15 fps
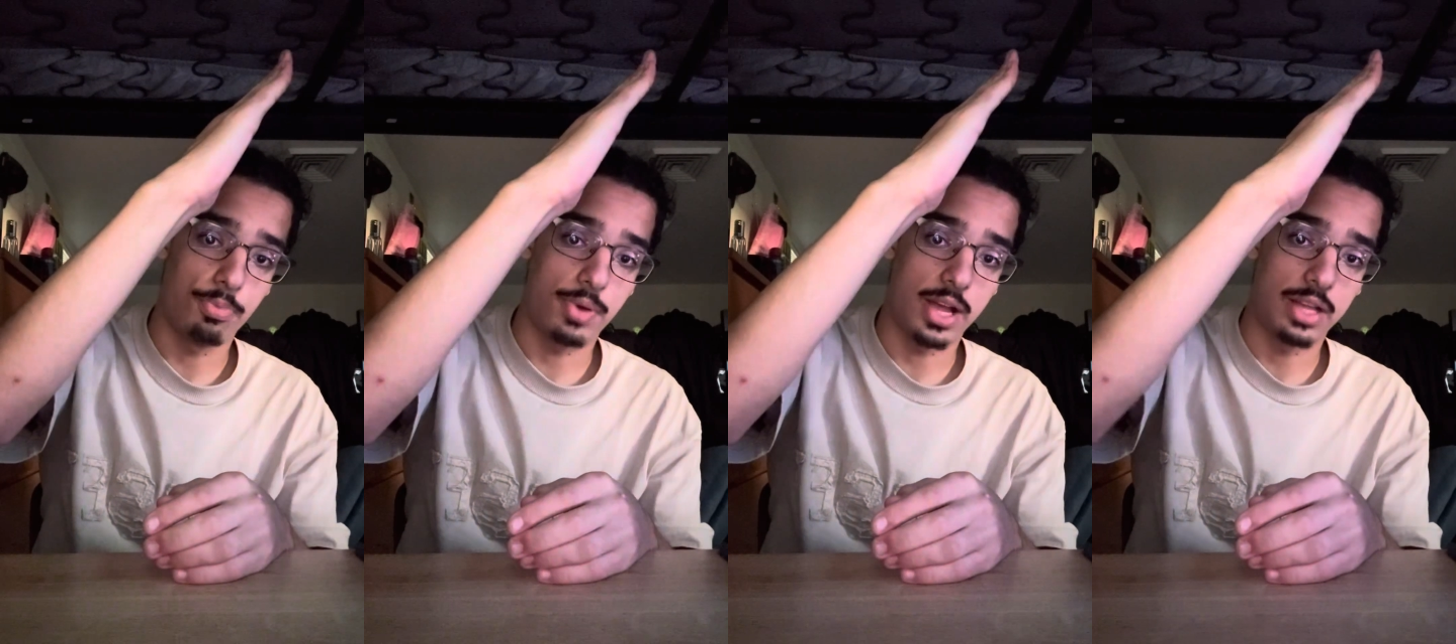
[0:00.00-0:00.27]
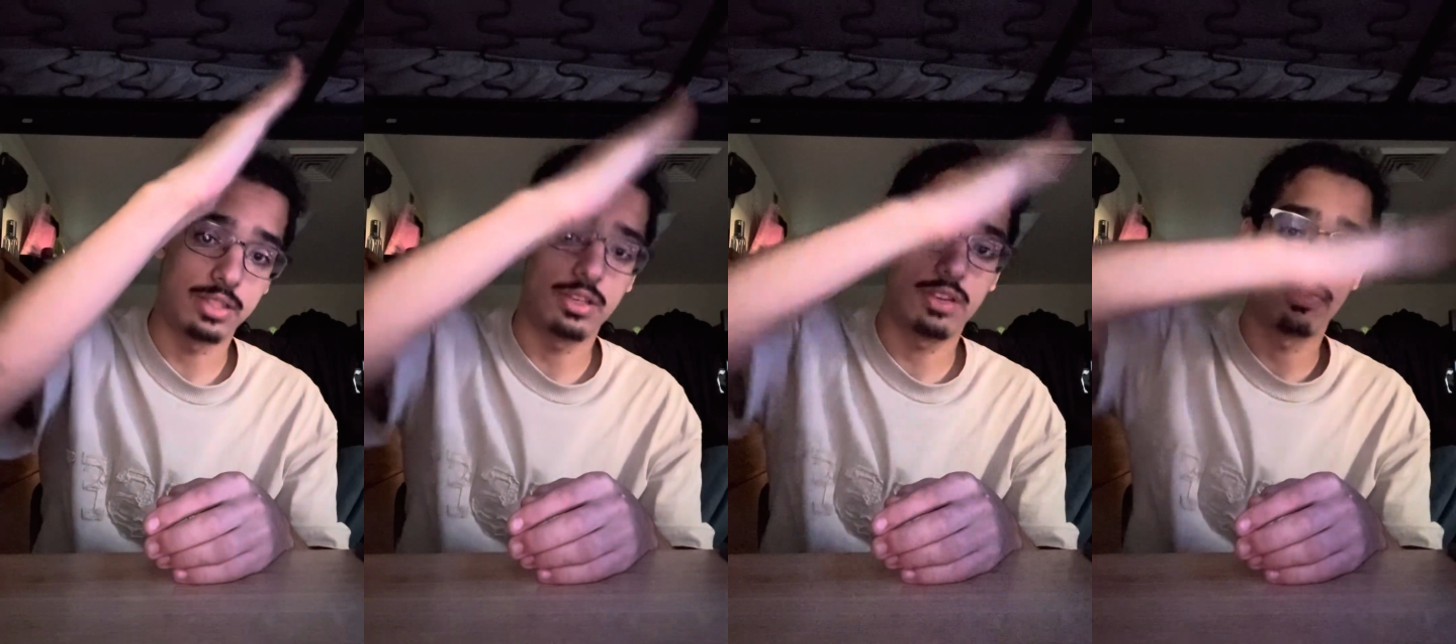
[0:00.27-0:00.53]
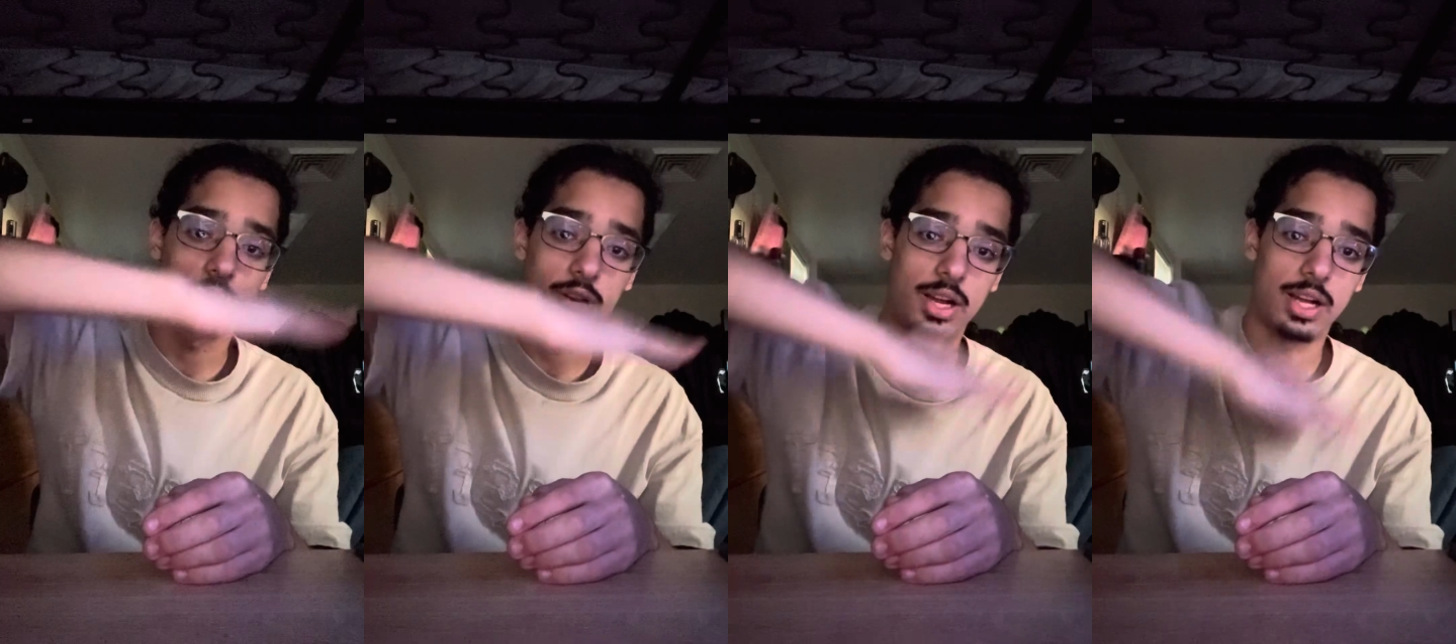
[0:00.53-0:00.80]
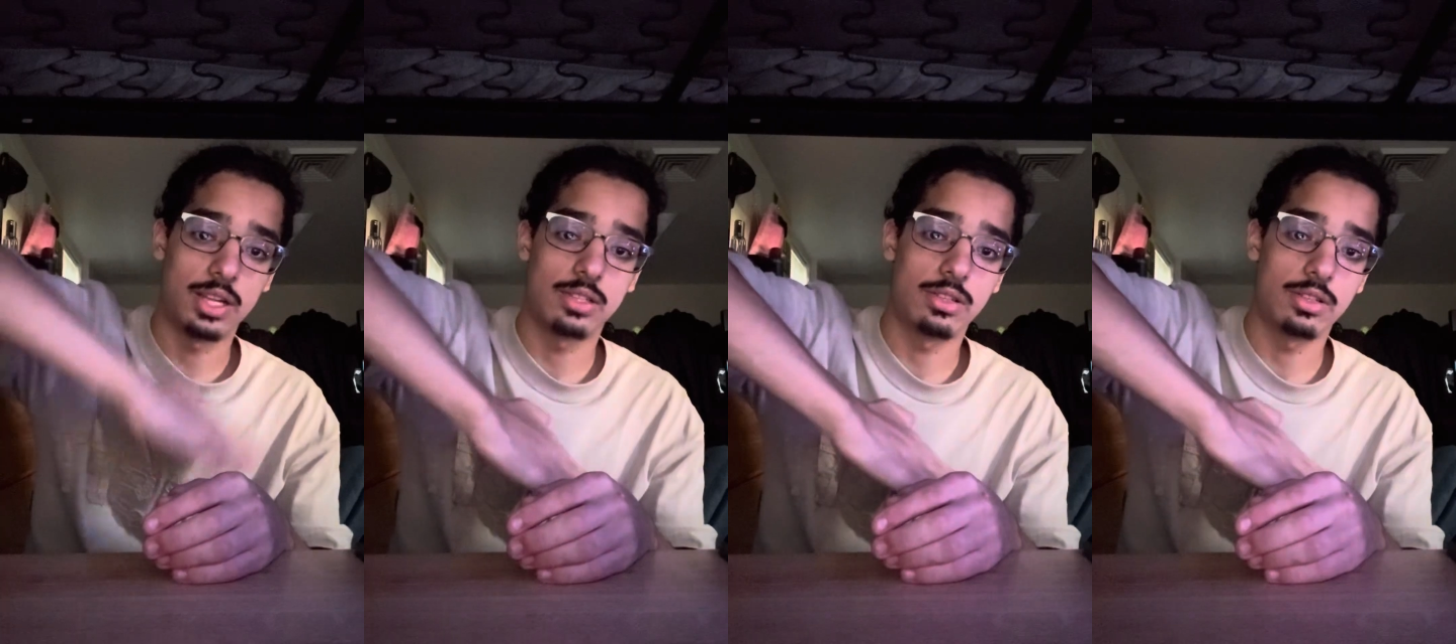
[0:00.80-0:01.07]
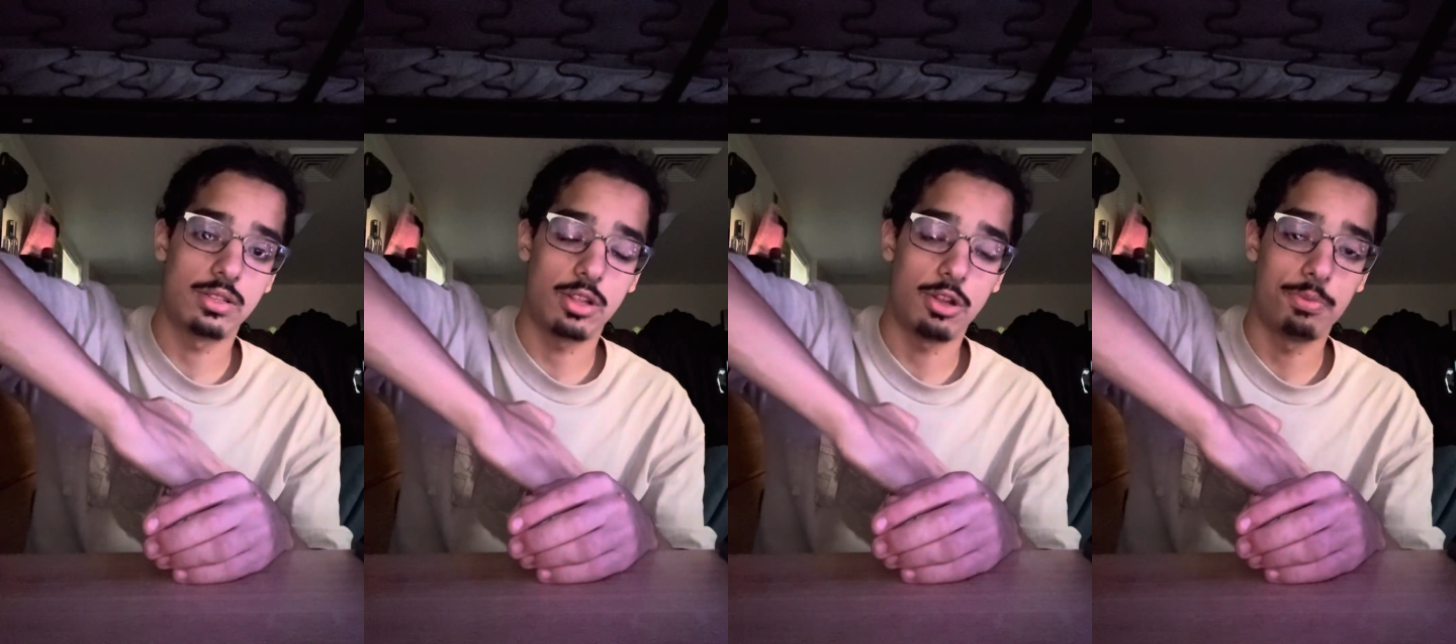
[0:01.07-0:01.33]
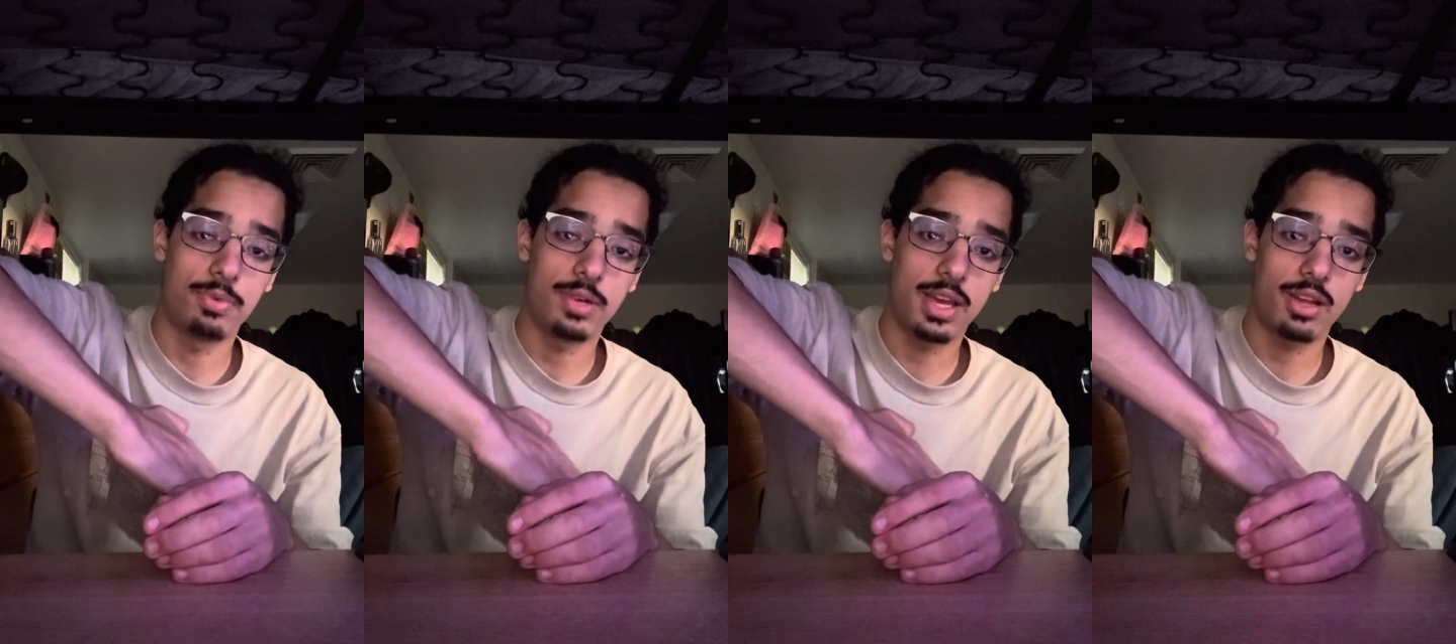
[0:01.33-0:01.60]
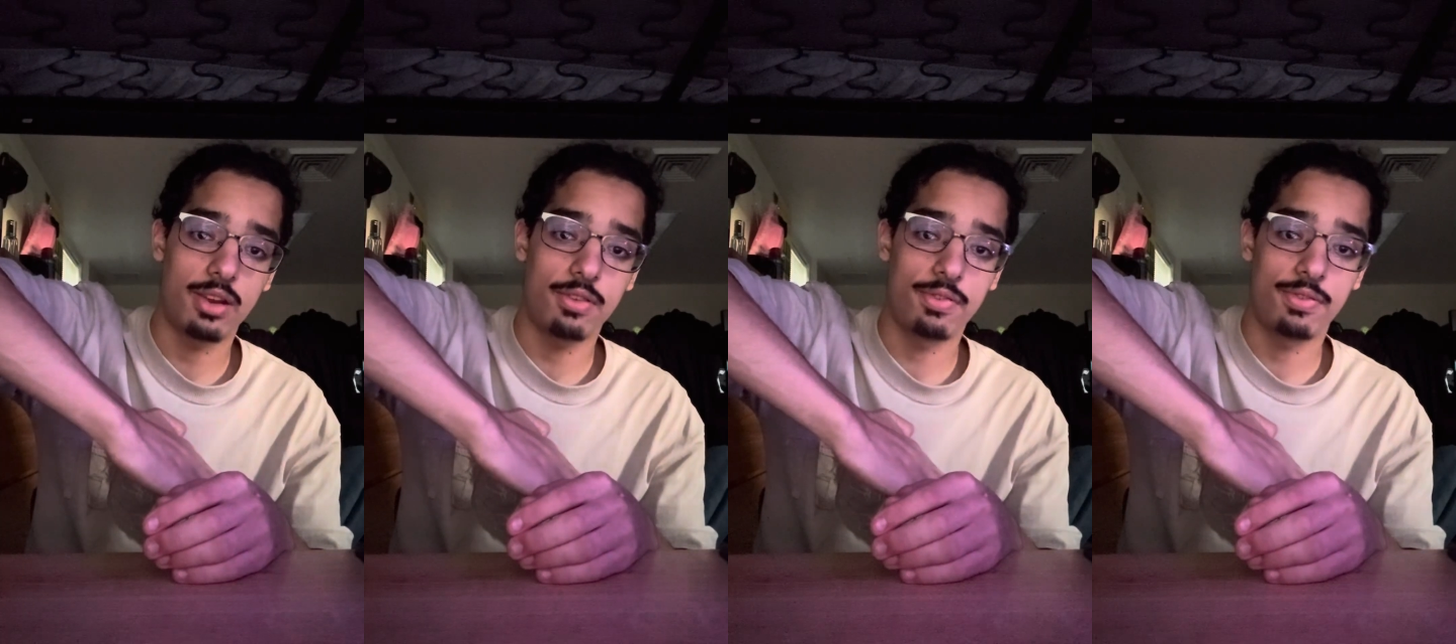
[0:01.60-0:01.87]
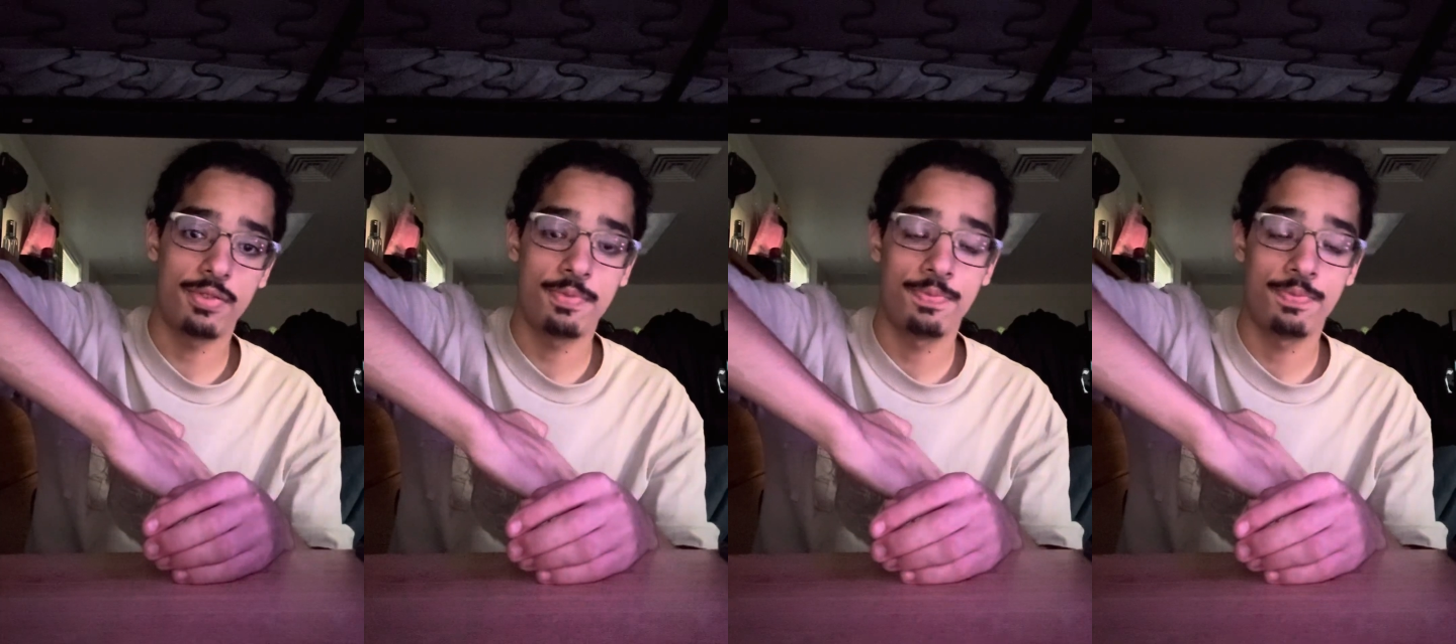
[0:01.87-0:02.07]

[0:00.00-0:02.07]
positive or constant slope negative.